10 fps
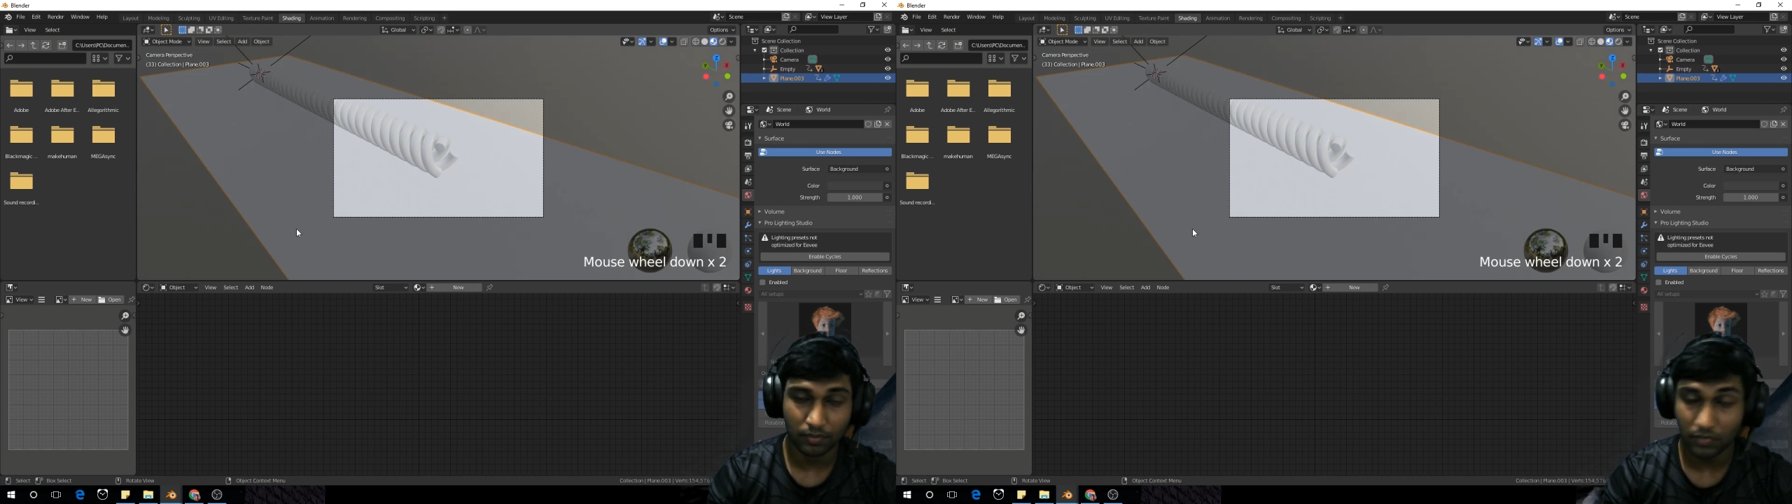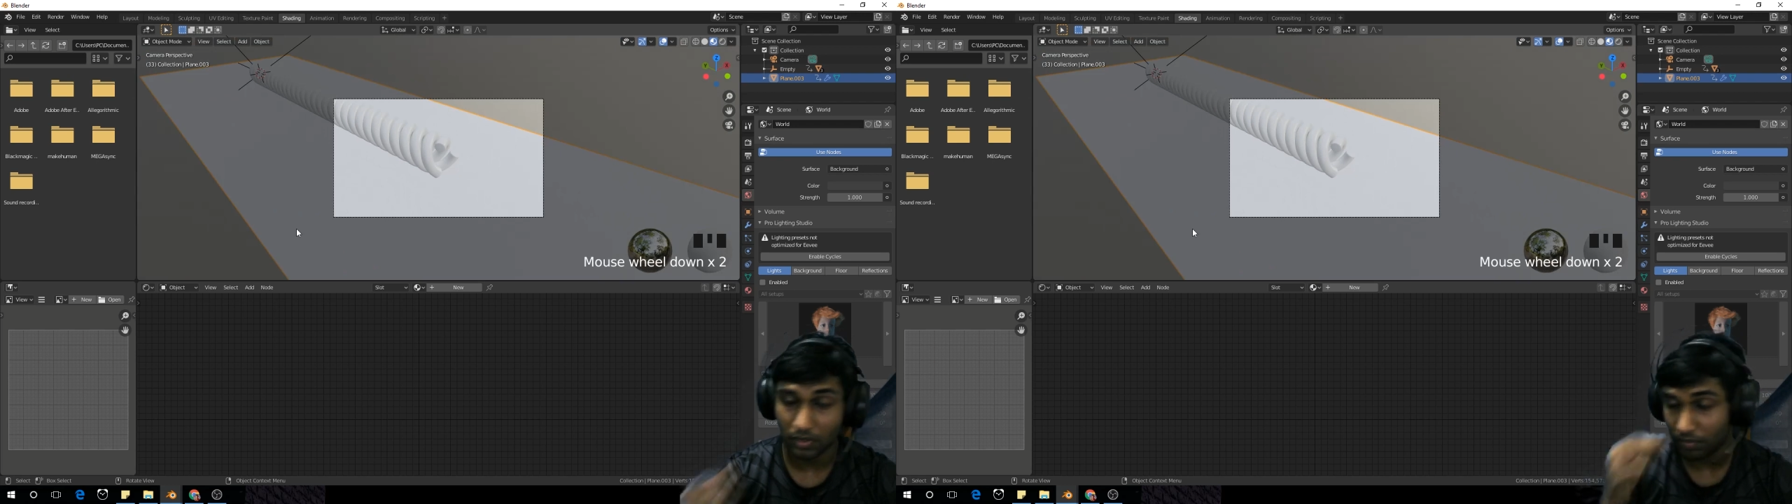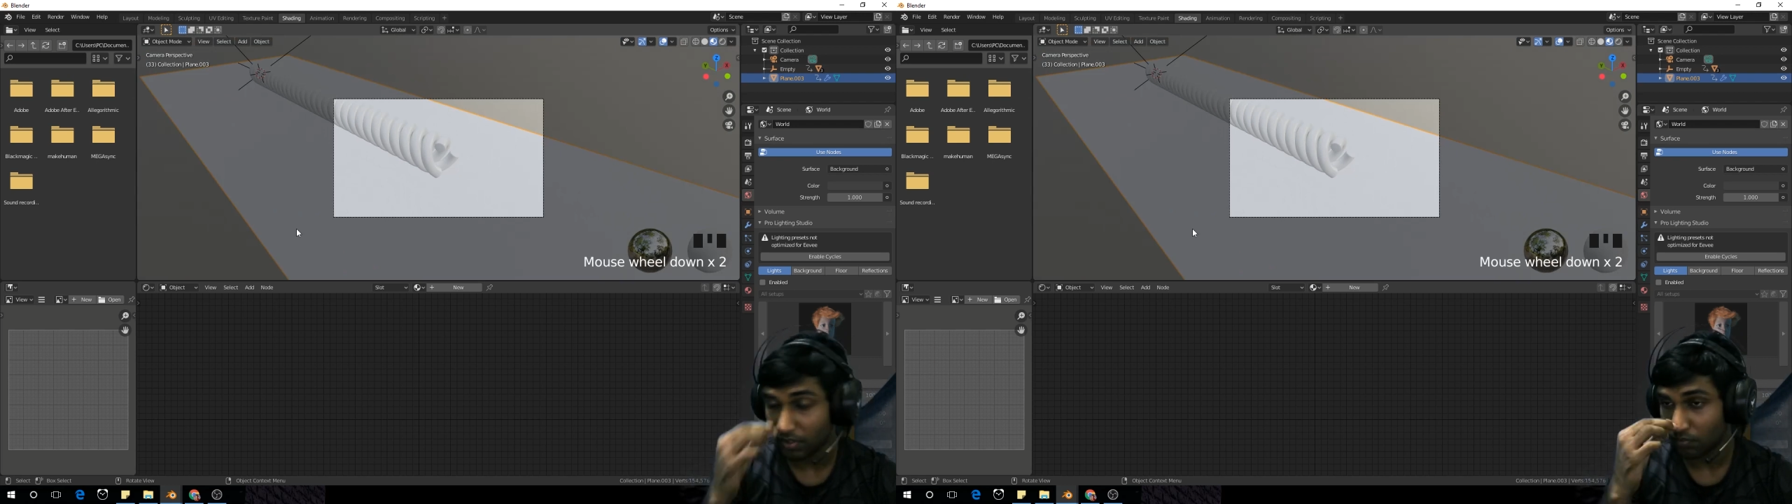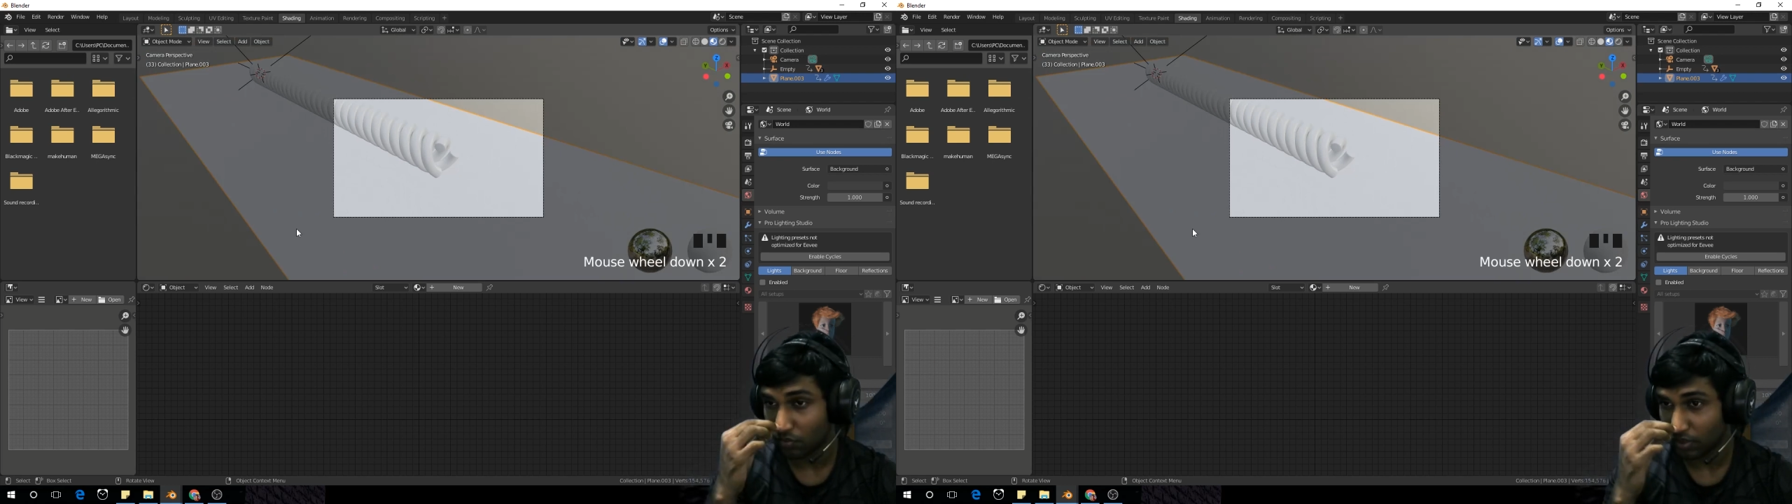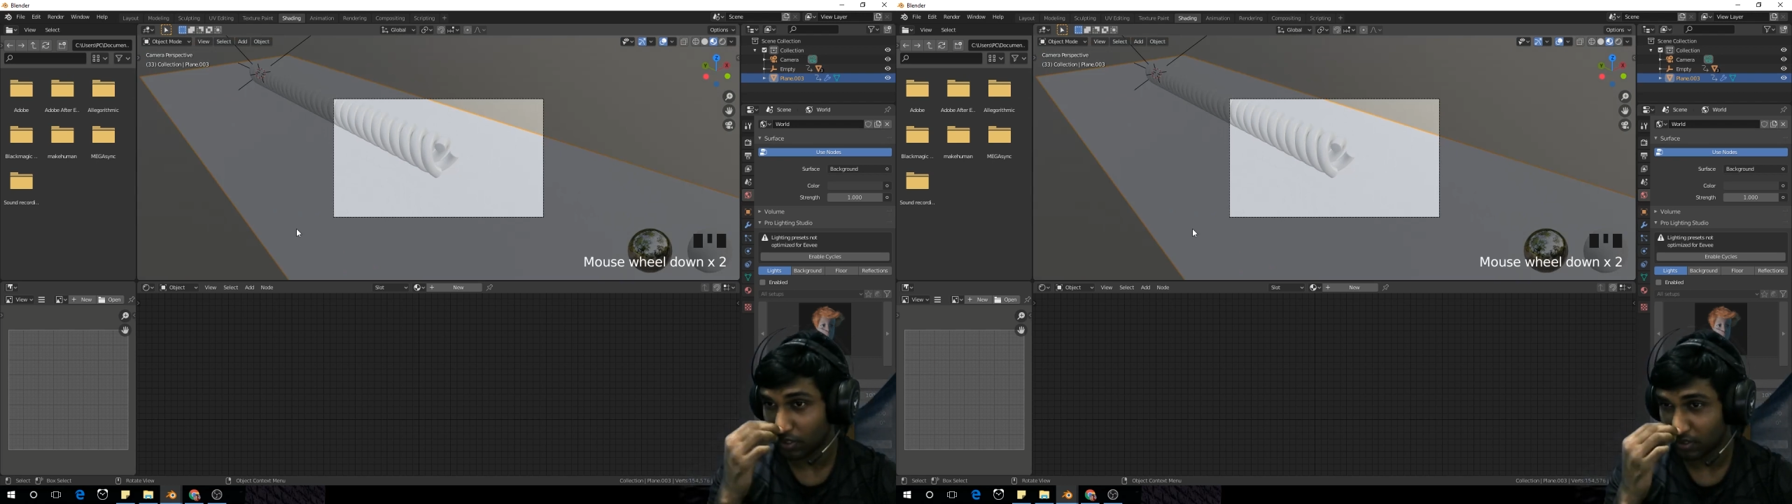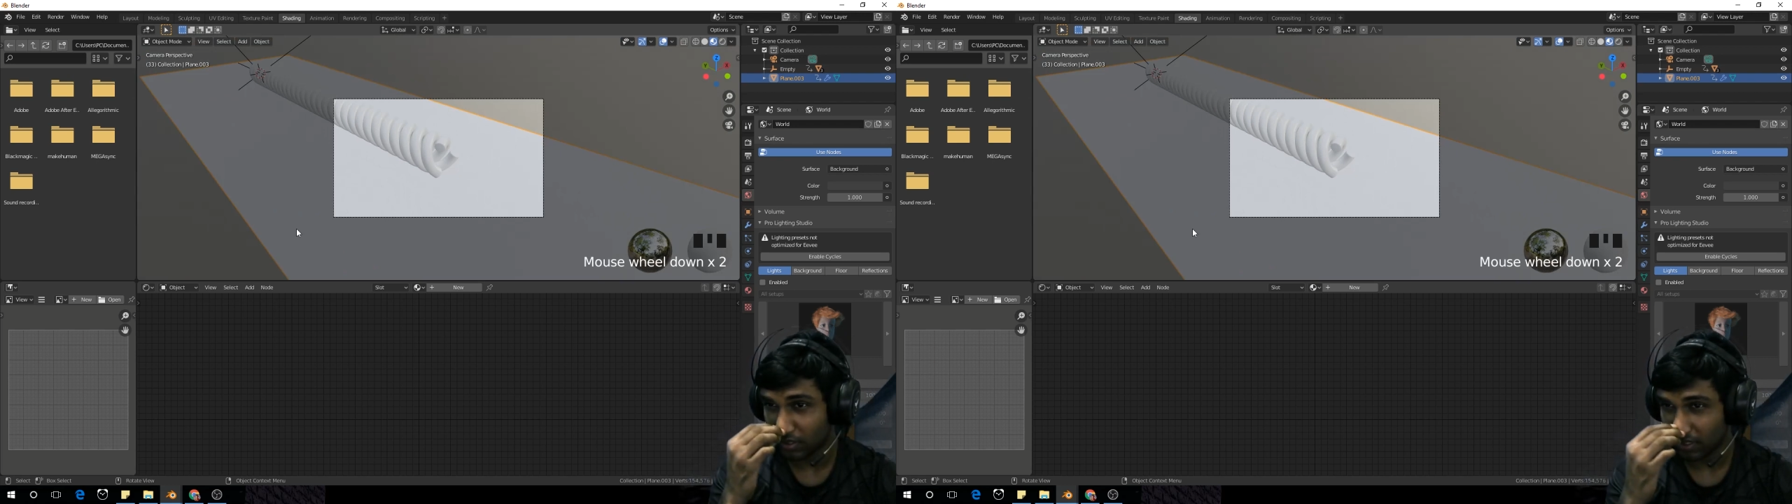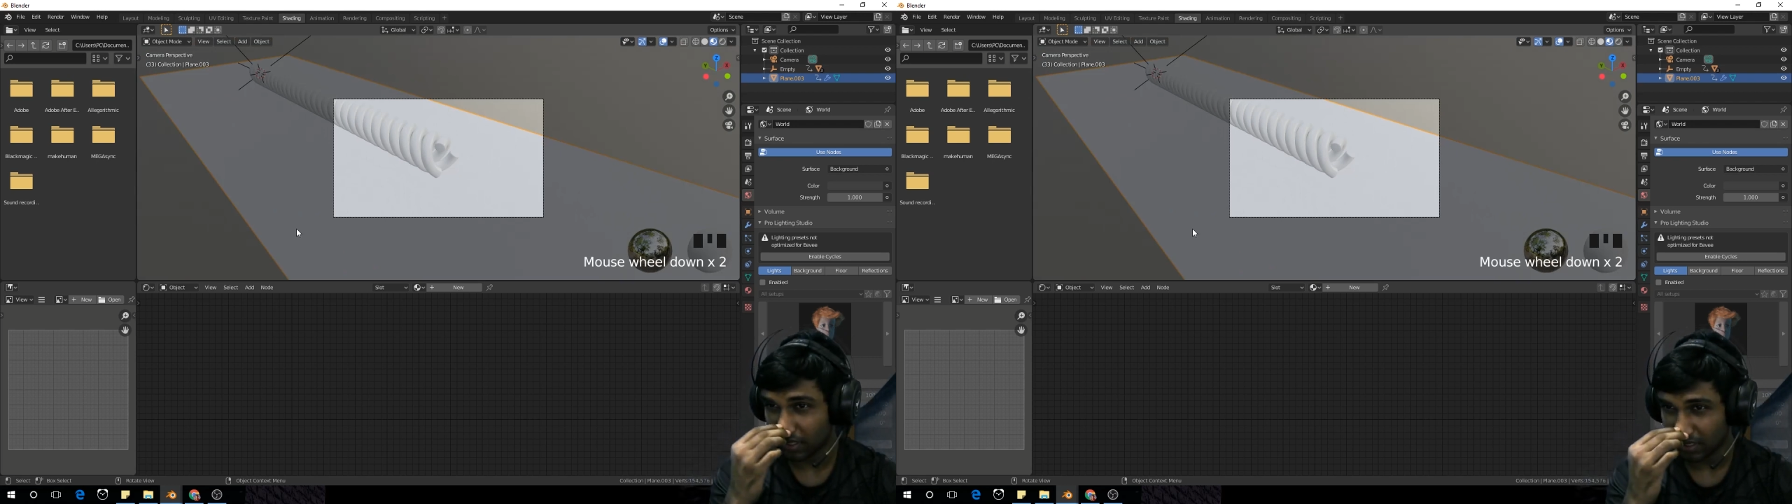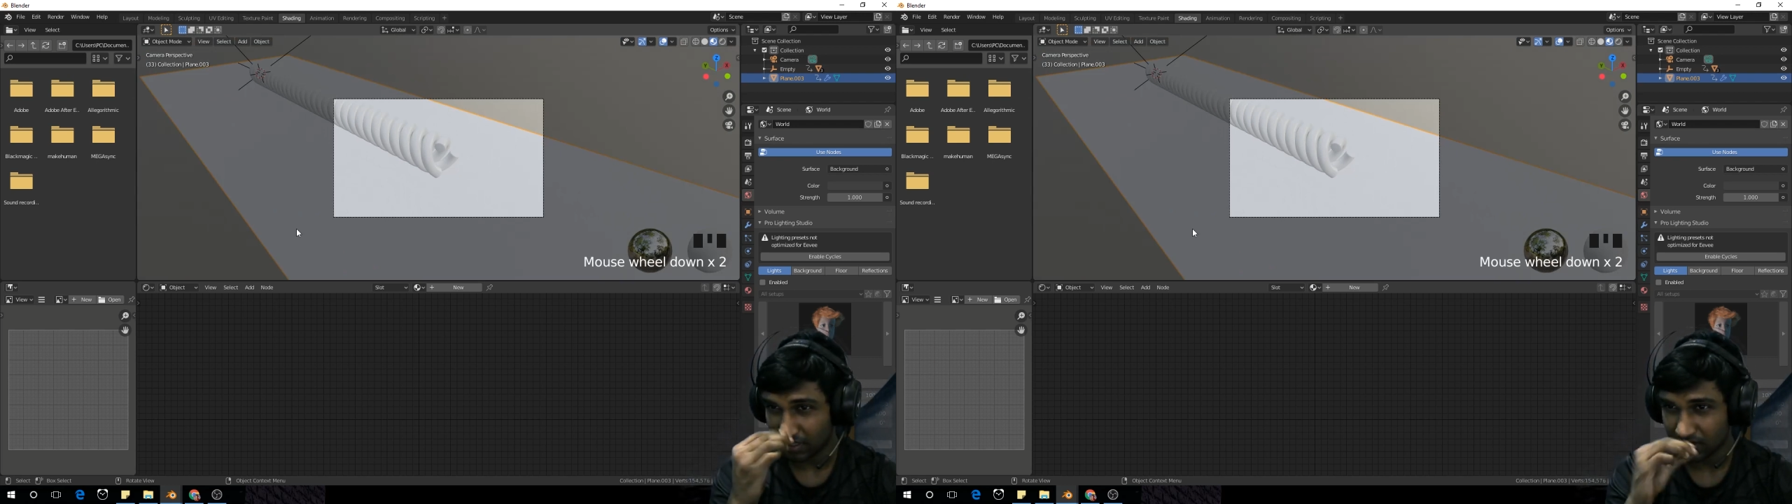a bit more in the
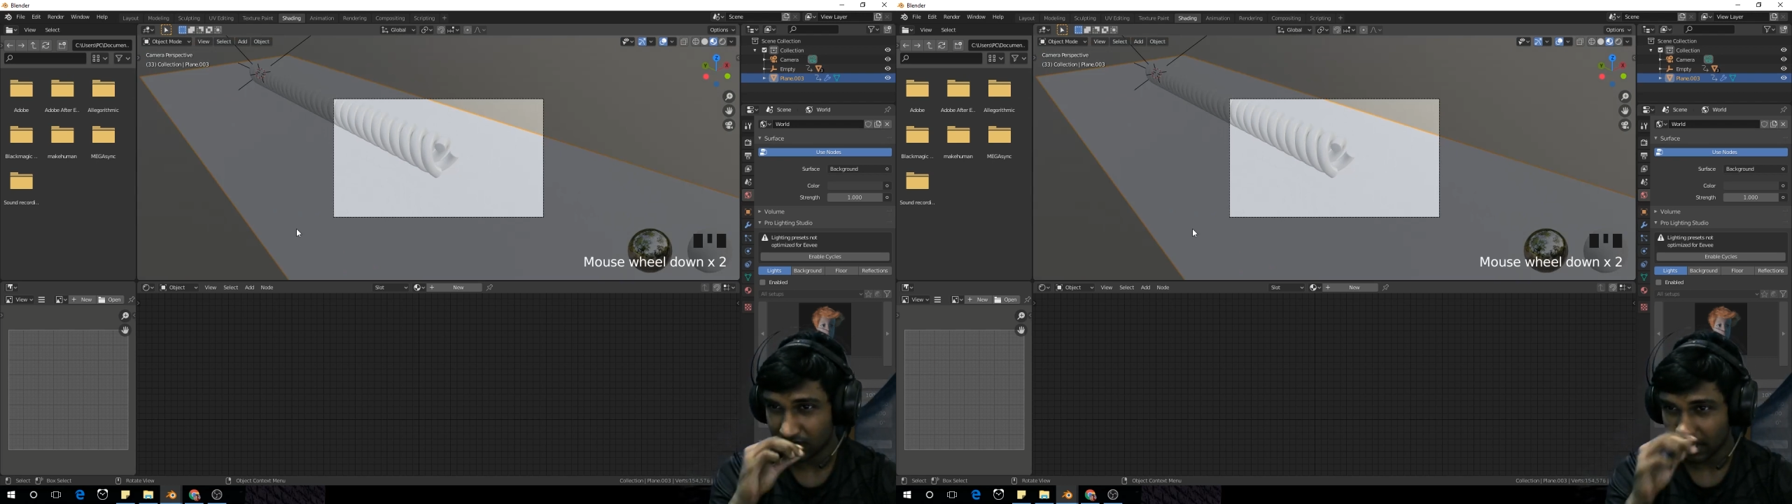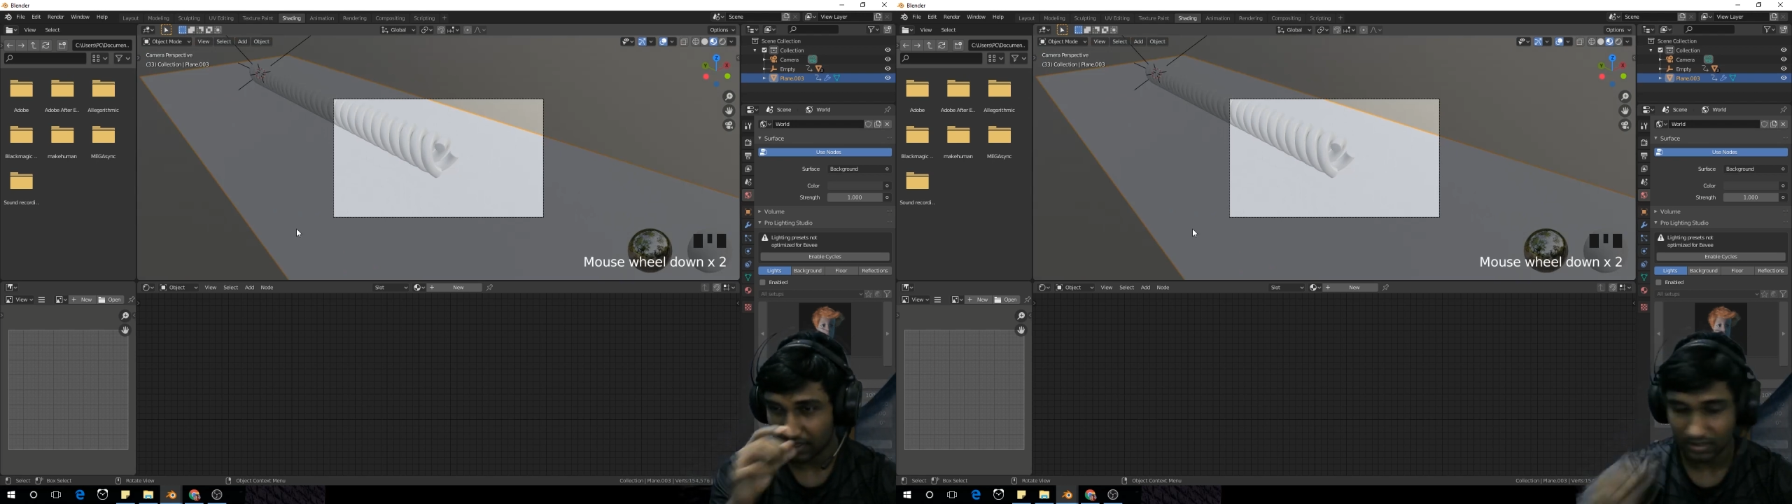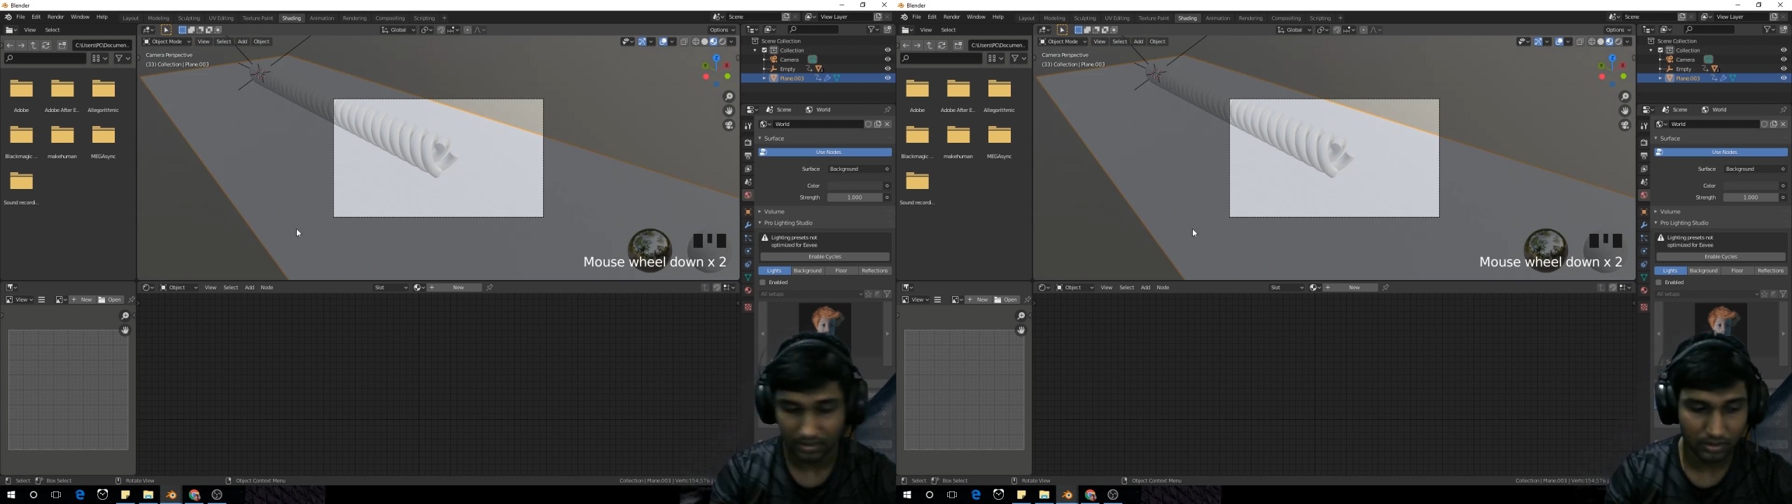x-axis.